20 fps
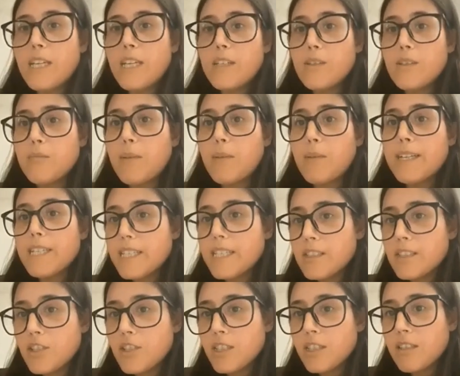by
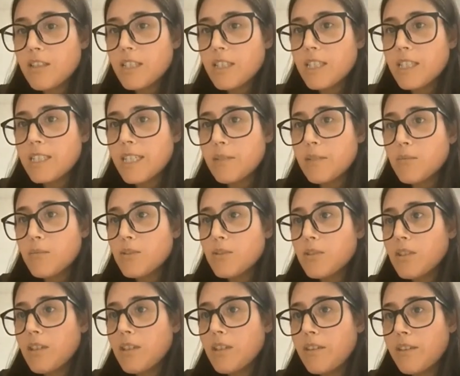etching the
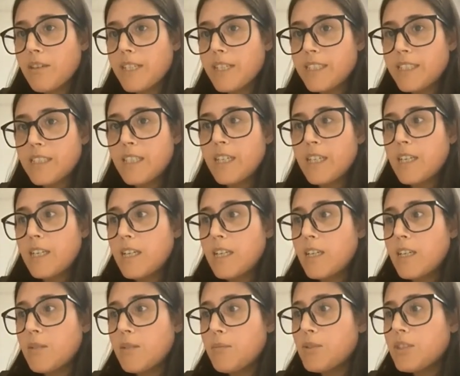enamel, then
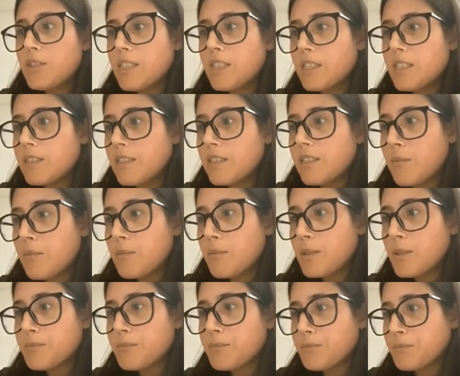putting
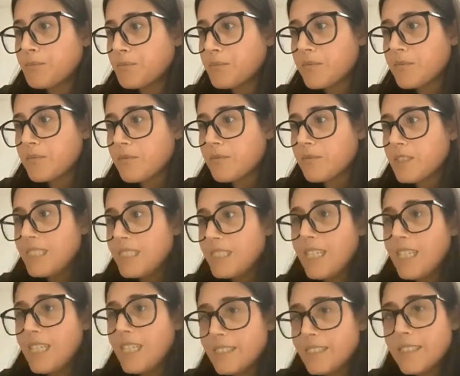some
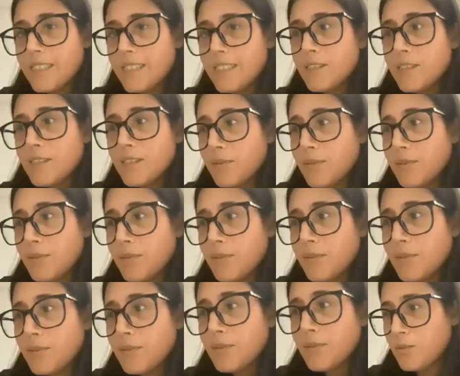adhesive. We
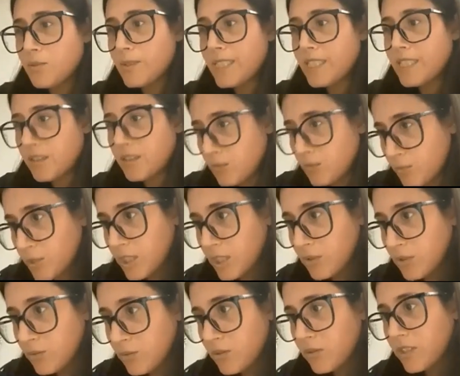
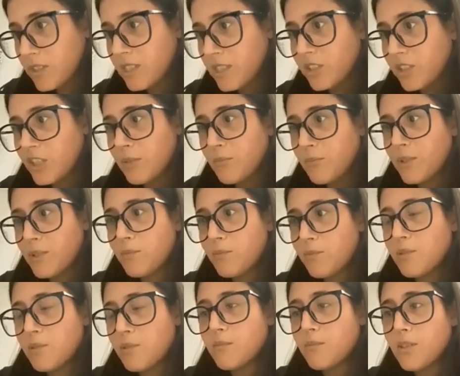use the G
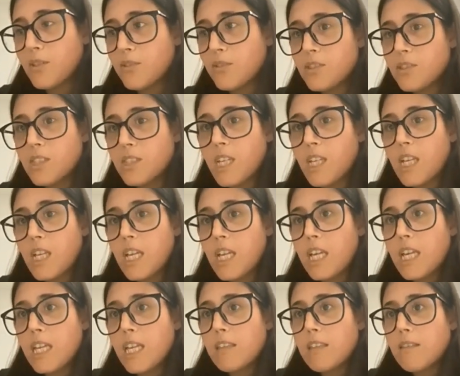Premium Bond.
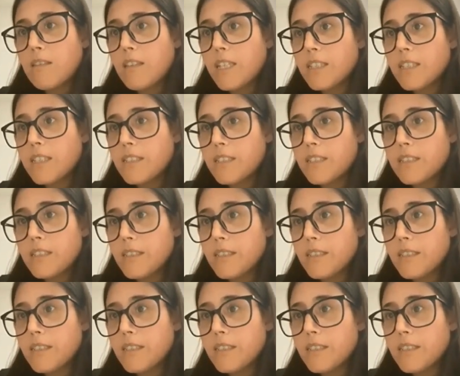Then